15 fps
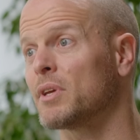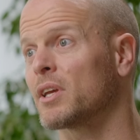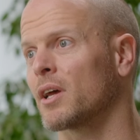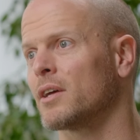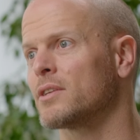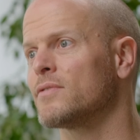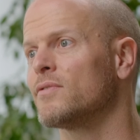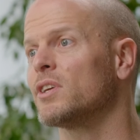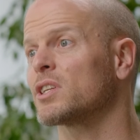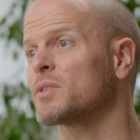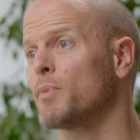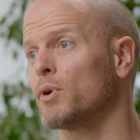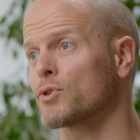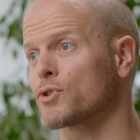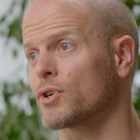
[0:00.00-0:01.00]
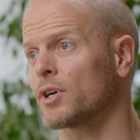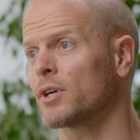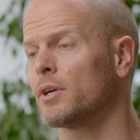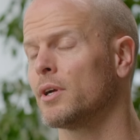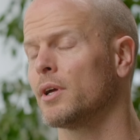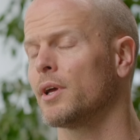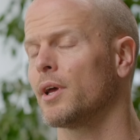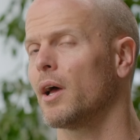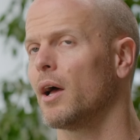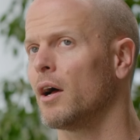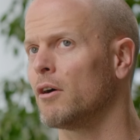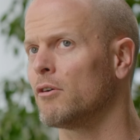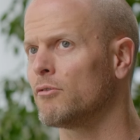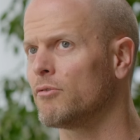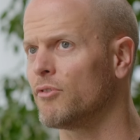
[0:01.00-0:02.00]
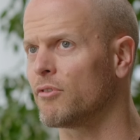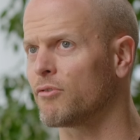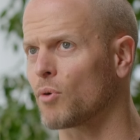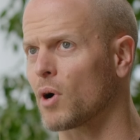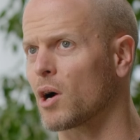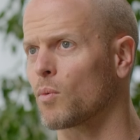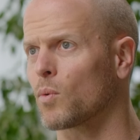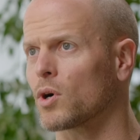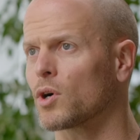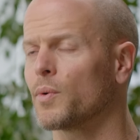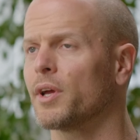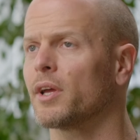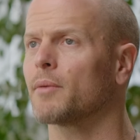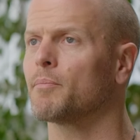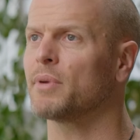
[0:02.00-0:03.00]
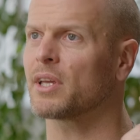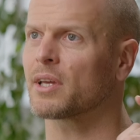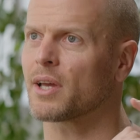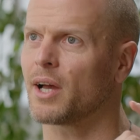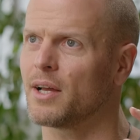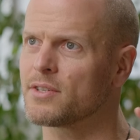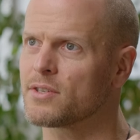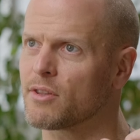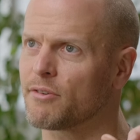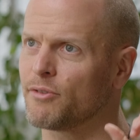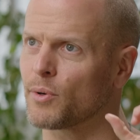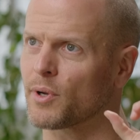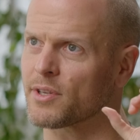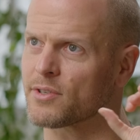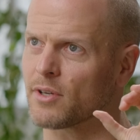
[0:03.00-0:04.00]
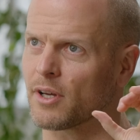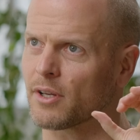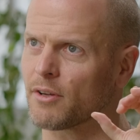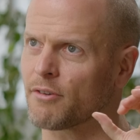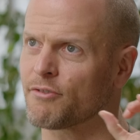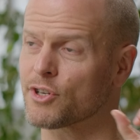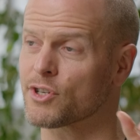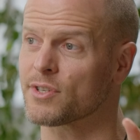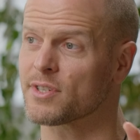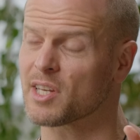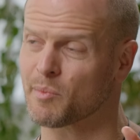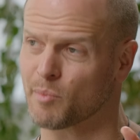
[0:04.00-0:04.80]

because of the exposure of the four hour work week because of the focus on efficiency